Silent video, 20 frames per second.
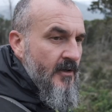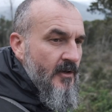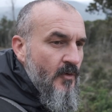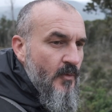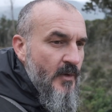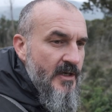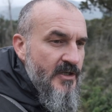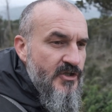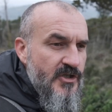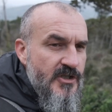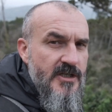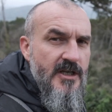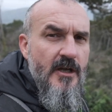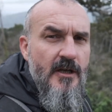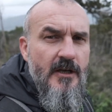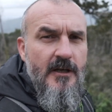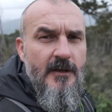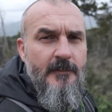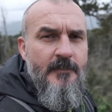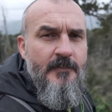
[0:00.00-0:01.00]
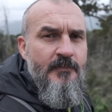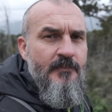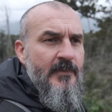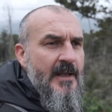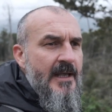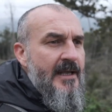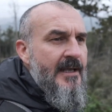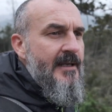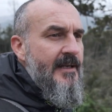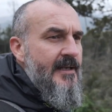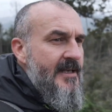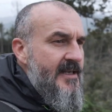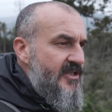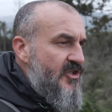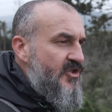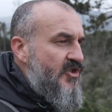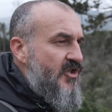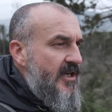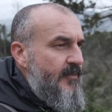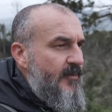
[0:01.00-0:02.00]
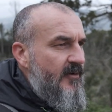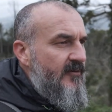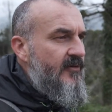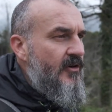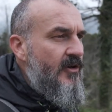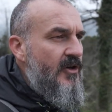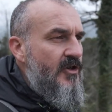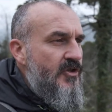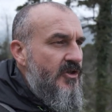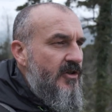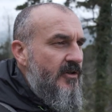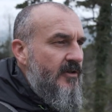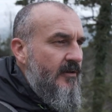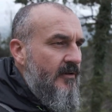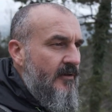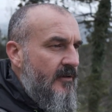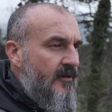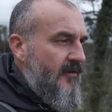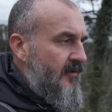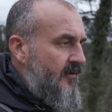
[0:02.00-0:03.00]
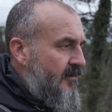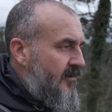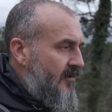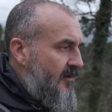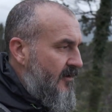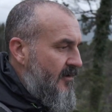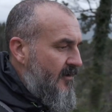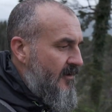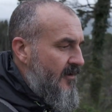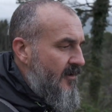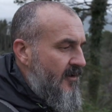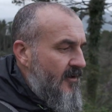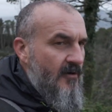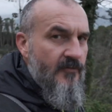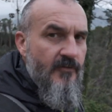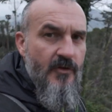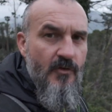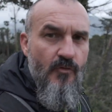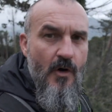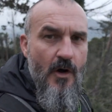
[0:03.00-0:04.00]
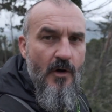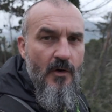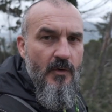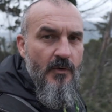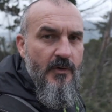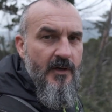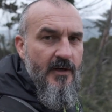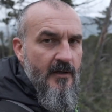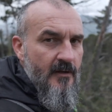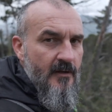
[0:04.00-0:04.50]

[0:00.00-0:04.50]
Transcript: which is a cheaper version of the Rode